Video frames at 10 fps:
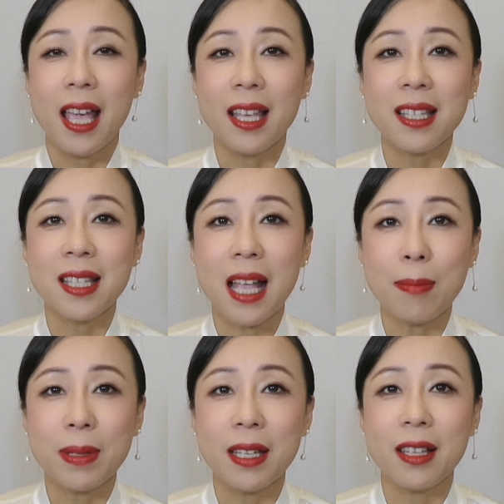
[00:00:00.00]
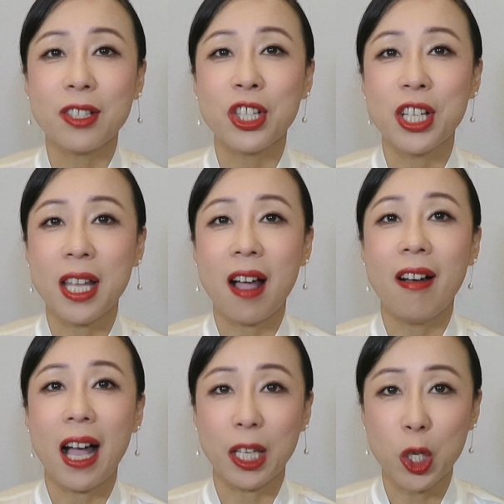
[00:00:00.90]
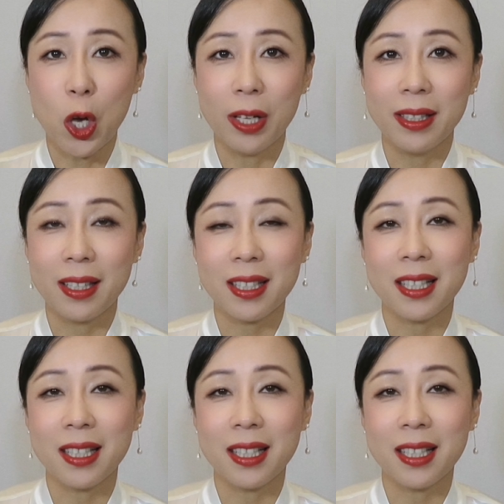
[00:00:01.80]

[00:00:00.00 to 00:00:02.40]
except the Chanel iconic